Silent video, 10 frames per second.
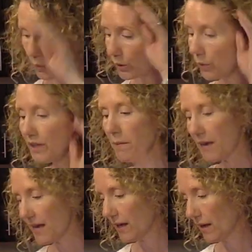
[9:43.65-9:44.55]
we're going to
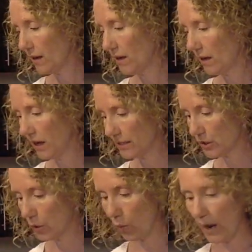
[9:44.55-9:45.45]
make a
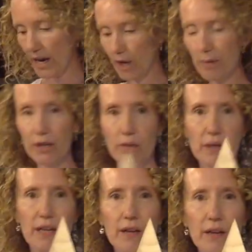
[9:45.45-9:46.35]
square
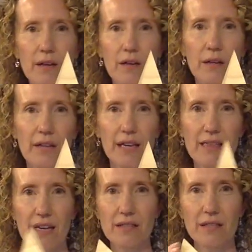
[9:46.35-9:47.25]
pyramid like
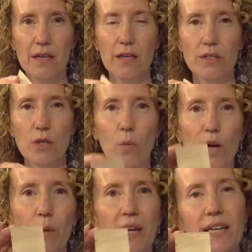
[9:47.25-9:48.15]
this. So what
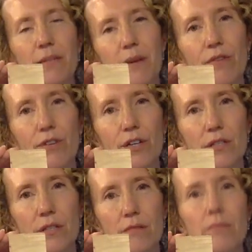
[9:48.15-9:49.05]
do I need to make
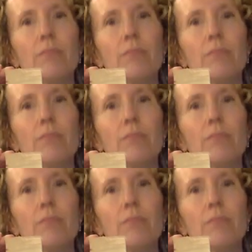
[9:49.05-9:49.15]
first?